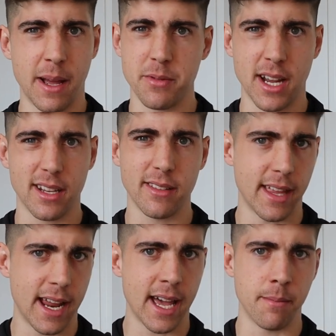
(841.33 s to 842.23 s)
flapjack
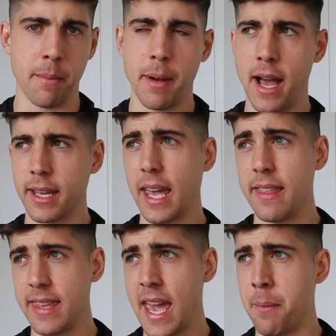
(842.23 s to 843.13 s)
that I had in my bag
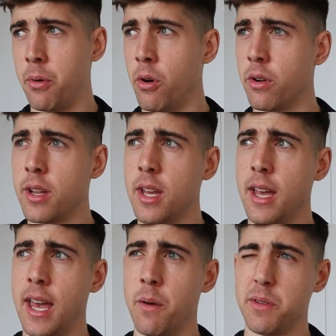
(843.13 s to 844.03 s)
at the airport,
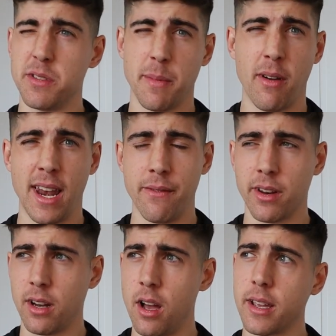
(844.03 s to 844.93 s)
which was about
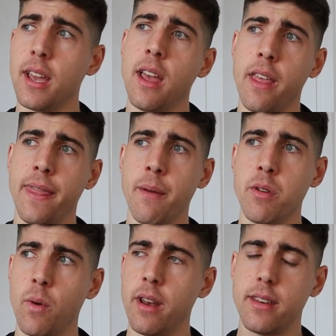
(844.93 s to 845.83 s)
11 o'clock. Then
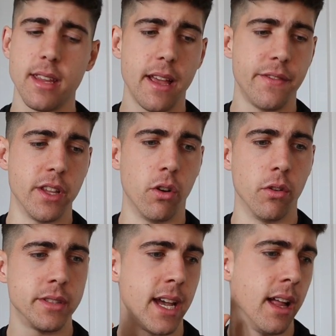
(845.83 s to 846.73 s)
we went to the
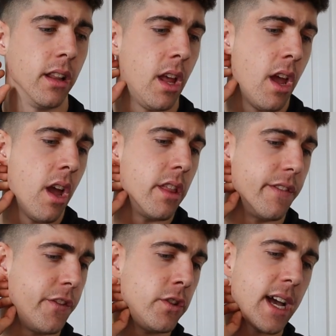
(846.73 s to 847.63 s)
hotel.
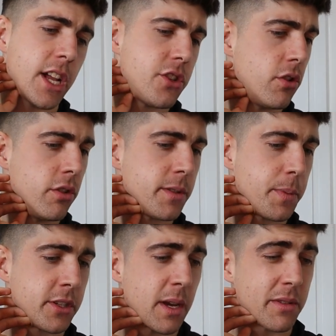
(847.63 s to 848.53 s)
The food that I chose,
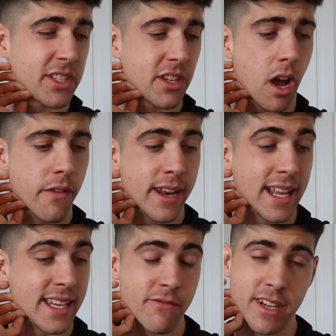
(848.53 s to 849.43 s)
because I was starving,
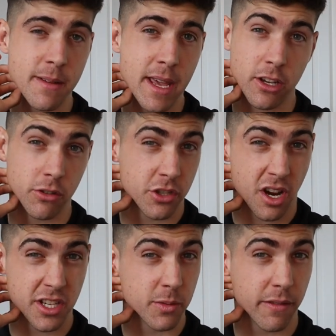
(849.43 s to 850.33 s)
I didn't really make good
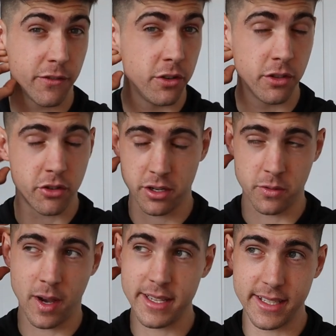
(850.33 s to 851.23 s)
choices with food
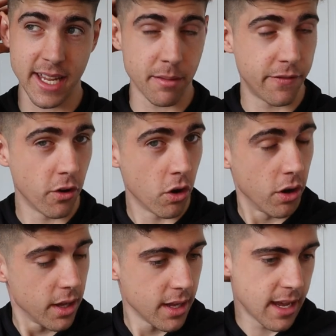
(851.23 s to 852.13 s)
nutrition-wise the day
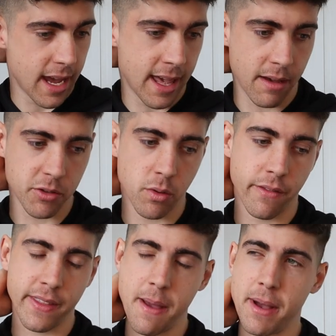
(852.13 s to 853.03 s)
before. That was
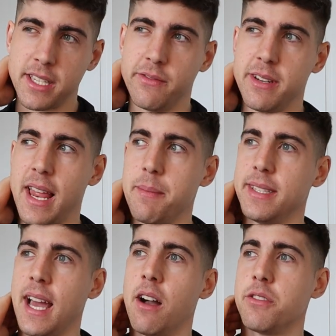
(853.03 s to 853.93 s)
one thing that massively let
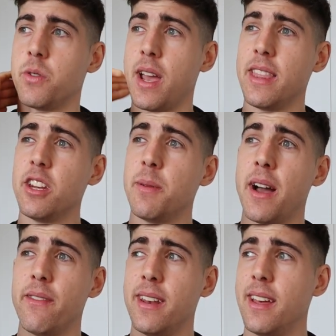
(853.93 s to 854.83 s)
me down. So I ended up
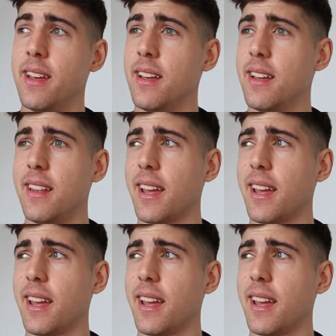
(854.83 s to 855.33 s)
having a